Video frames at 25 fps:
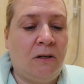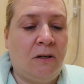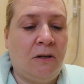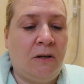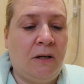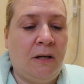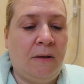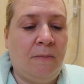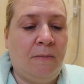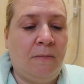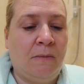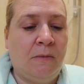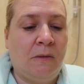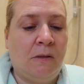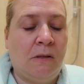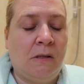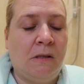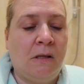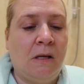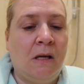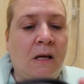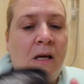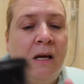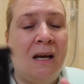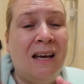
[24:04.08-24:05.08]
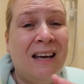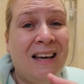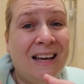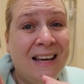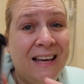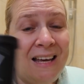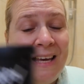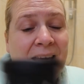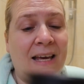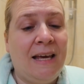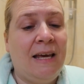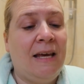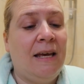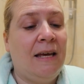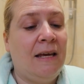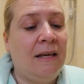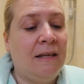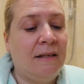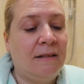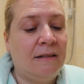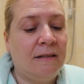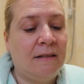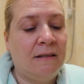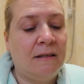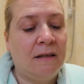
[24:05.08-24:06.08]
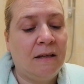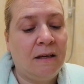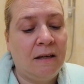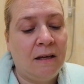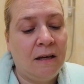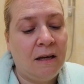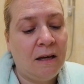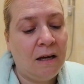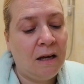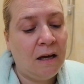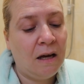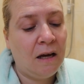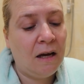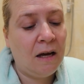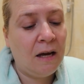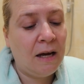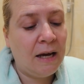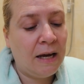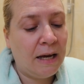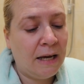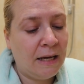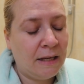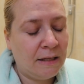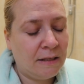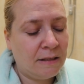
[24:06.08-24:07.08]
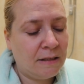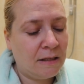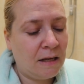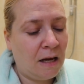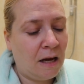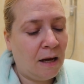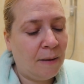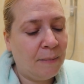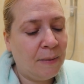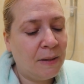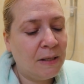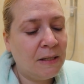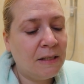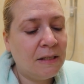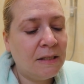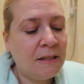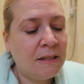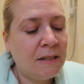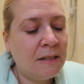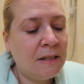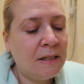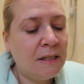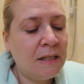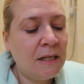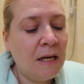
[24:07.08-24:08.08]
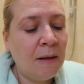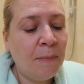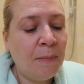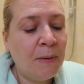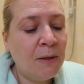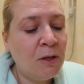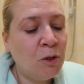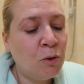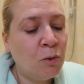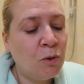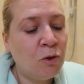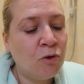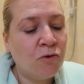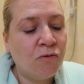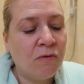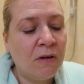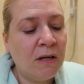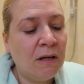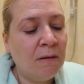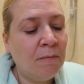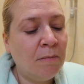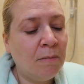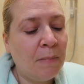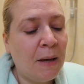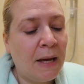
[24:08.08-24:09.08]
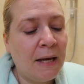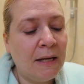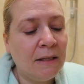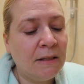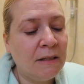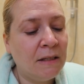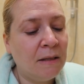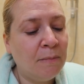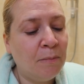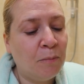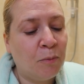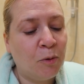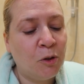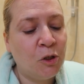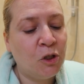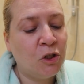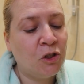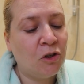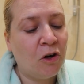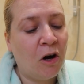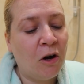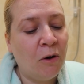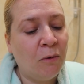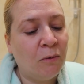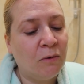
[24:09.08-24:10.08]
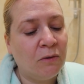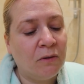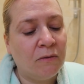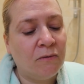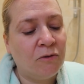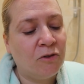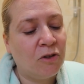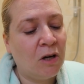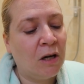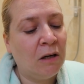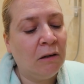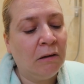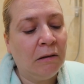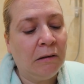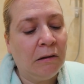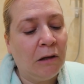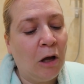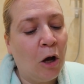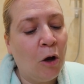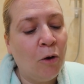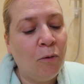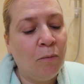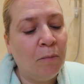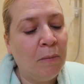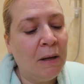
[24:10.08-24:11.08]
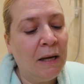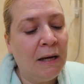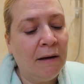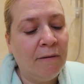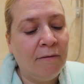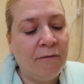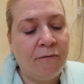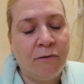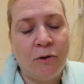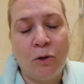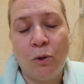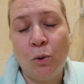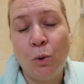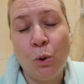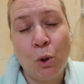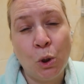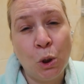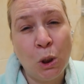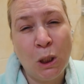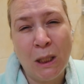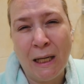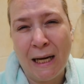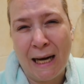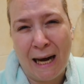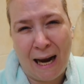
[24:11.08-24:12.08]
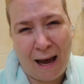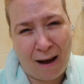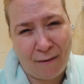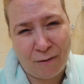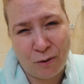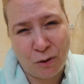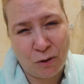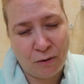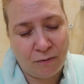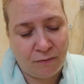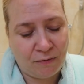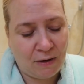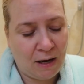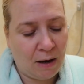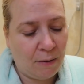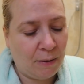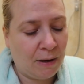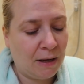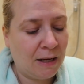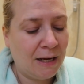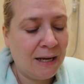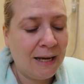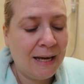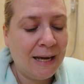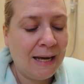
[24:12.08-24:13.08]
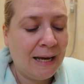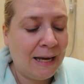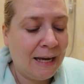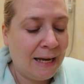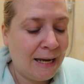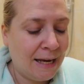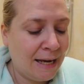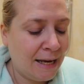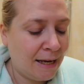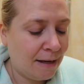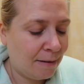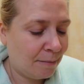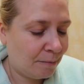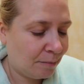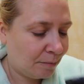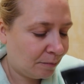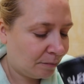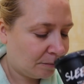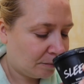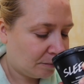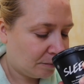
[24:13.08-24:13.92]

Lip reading: times. It's dip into a dream painted in brush strokes of gentle oatmeal infusion and lavender flower. It